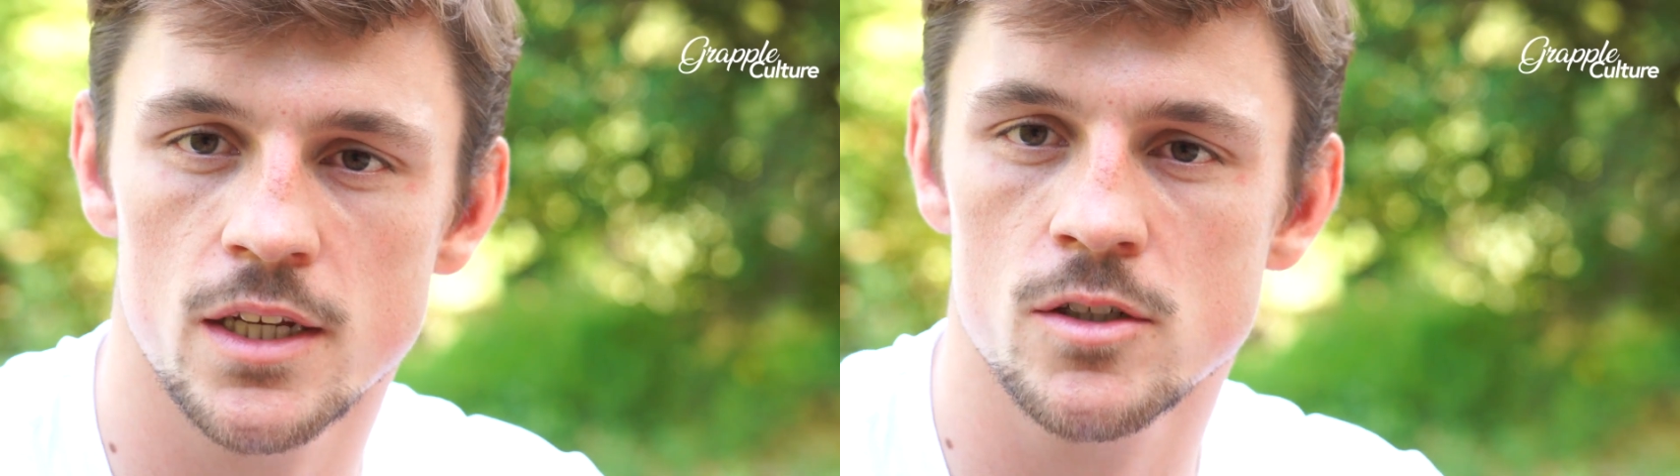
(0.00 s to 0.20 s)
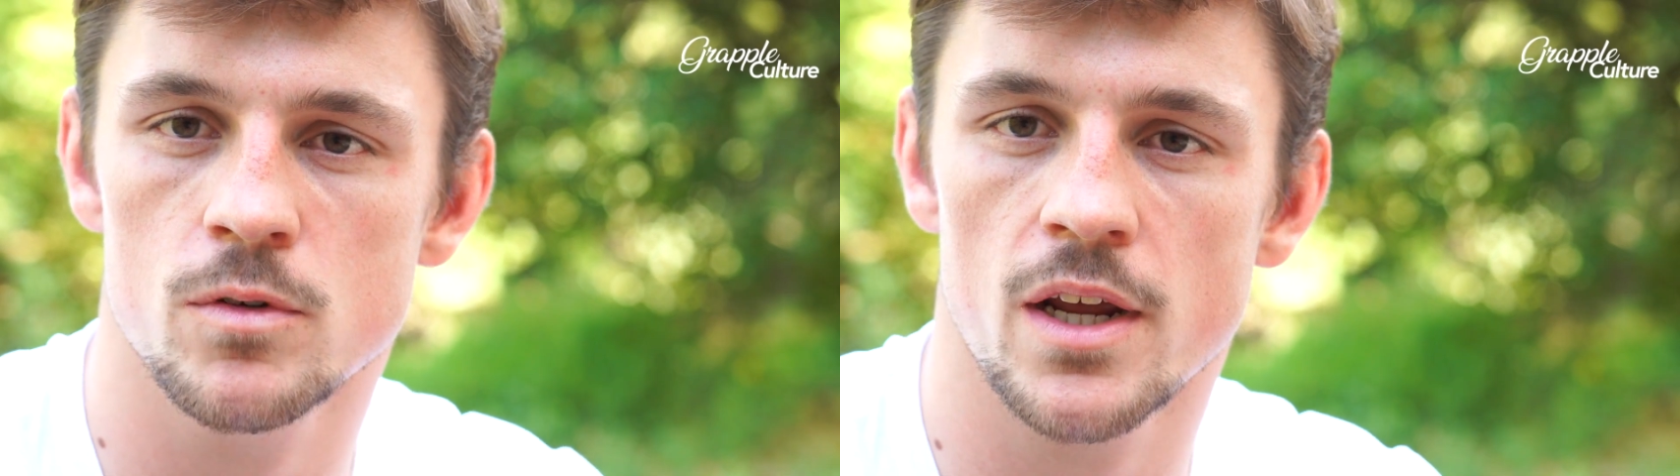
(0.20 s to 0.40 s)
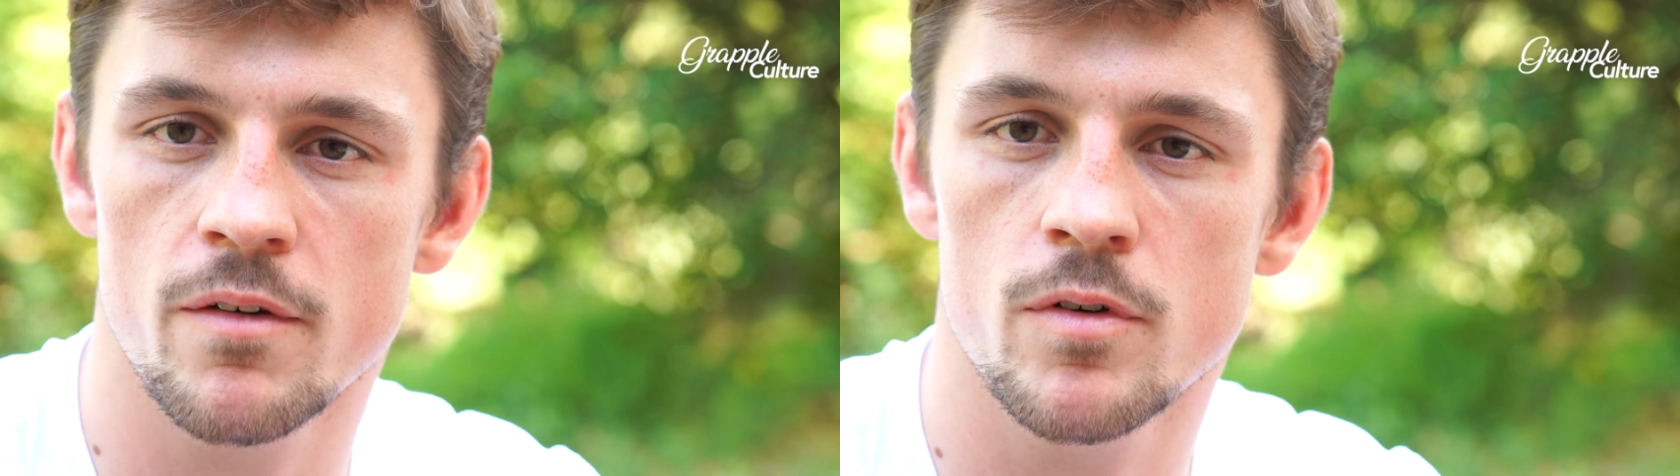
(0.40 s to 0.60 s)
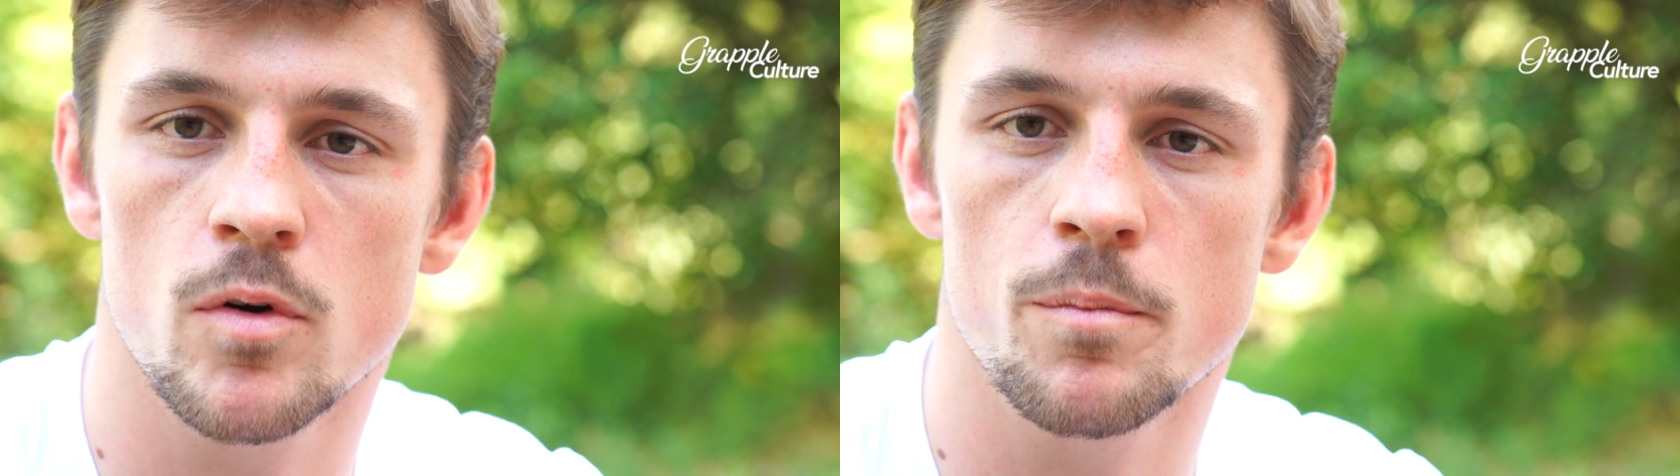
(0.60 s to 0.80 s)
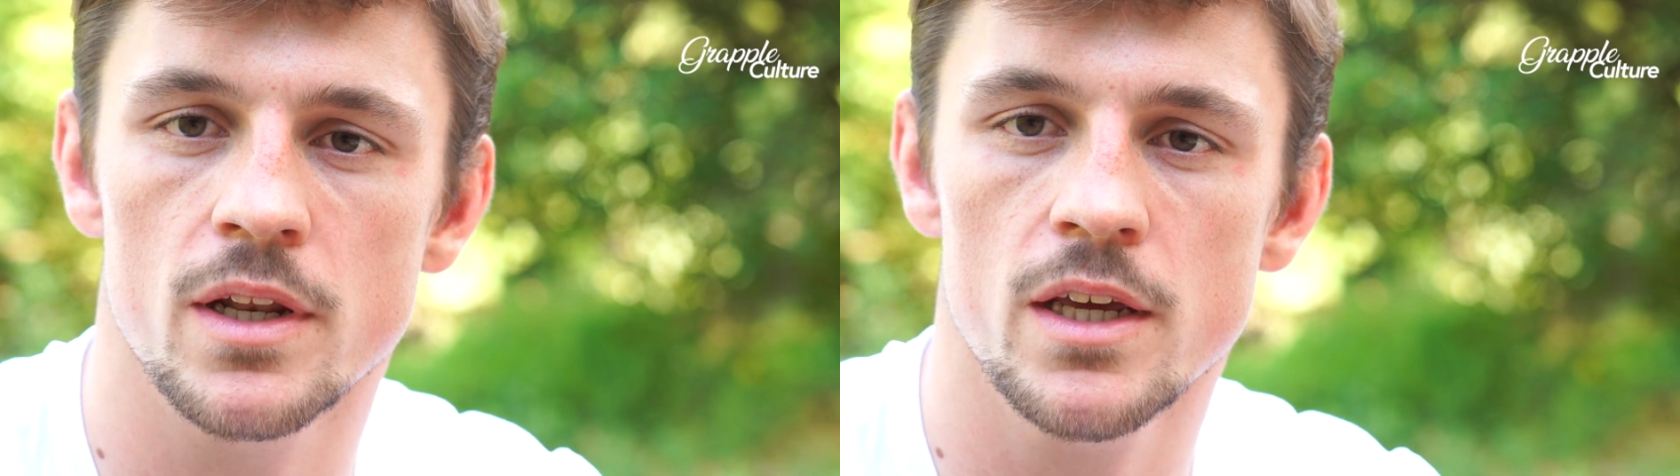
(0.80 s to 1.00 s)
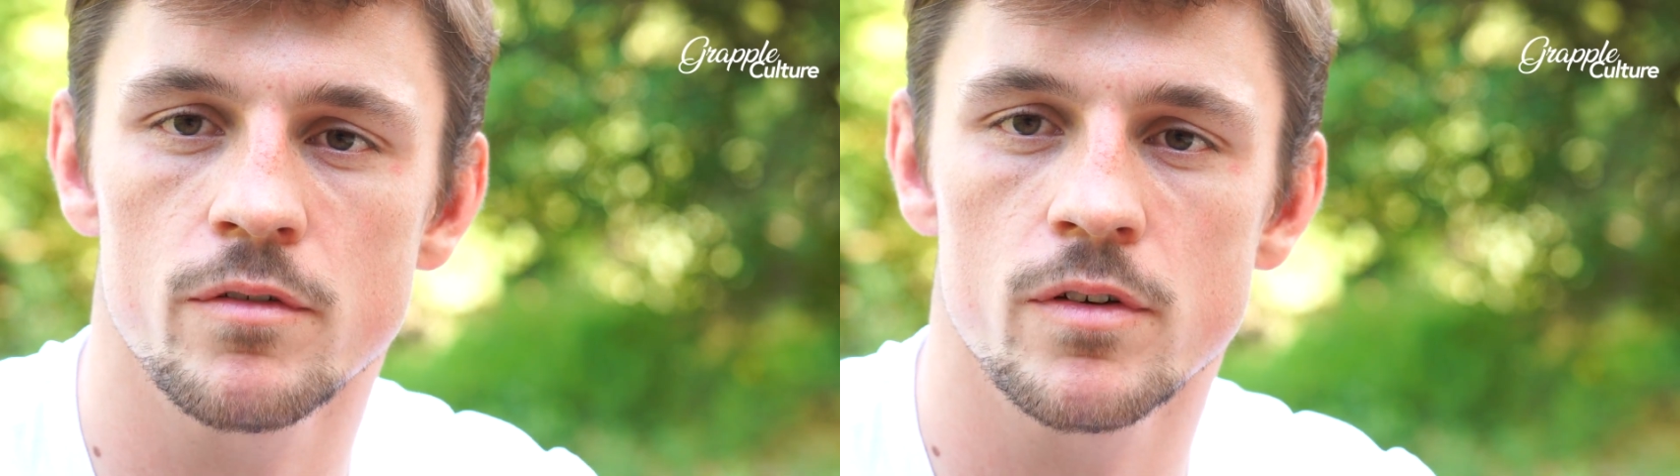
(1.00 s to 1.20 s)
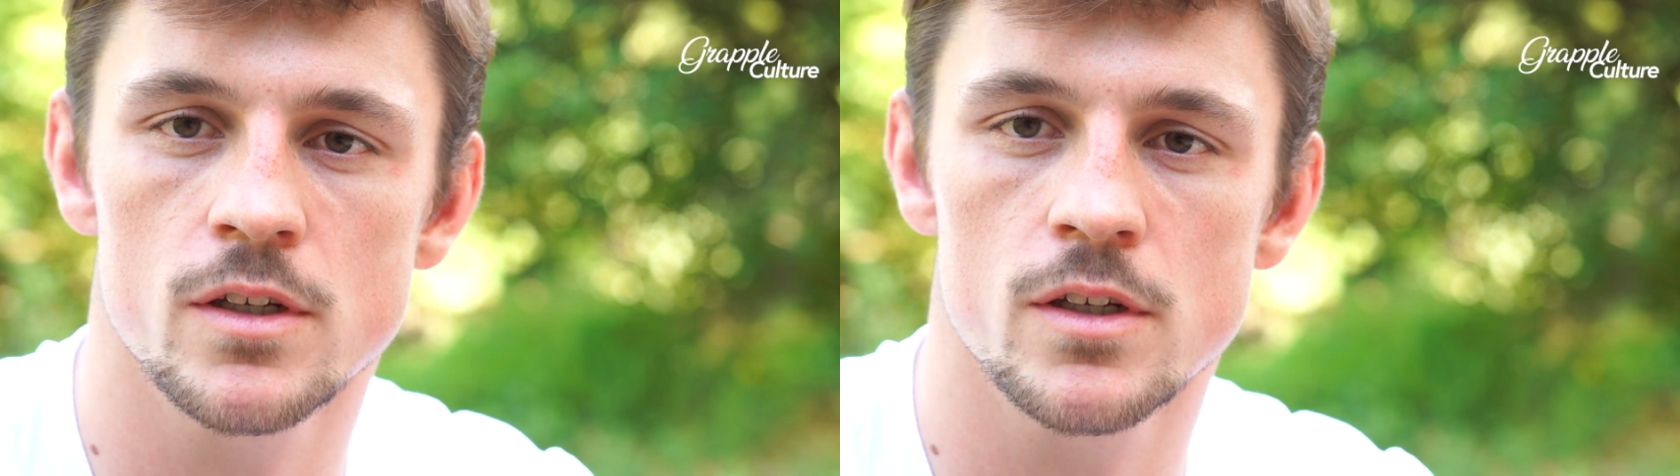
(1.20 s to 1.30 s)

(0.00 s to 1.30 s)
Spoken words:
That's what everyone believes.